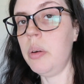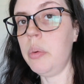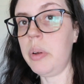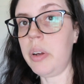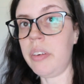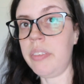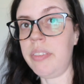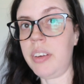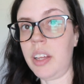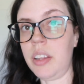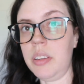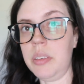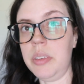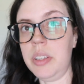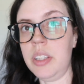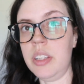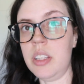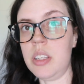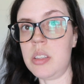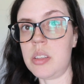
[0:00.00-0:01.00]
we're
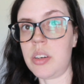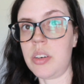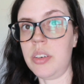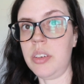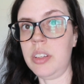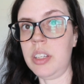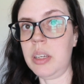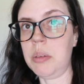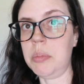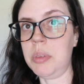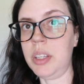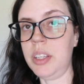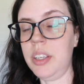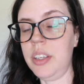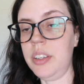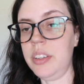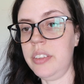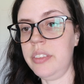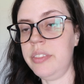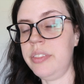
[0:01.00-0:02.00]
following this girl named
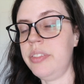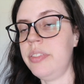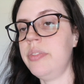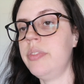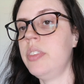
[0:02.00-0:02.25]
Liv.